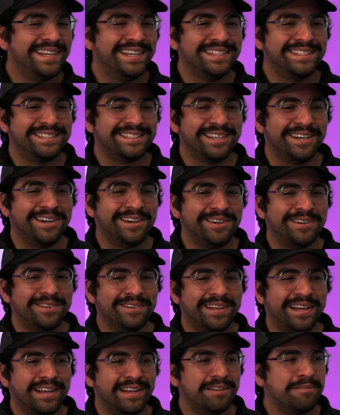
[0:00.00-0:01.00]
And so
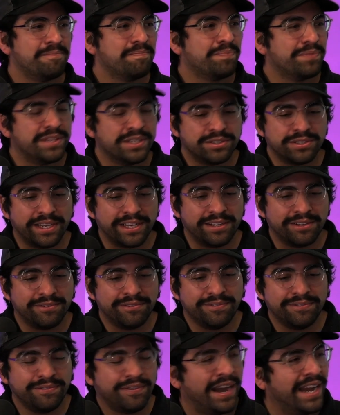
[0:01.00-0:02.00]
like, just like
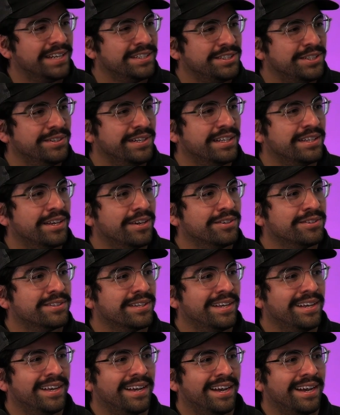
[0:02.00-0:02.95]
fine tuning those.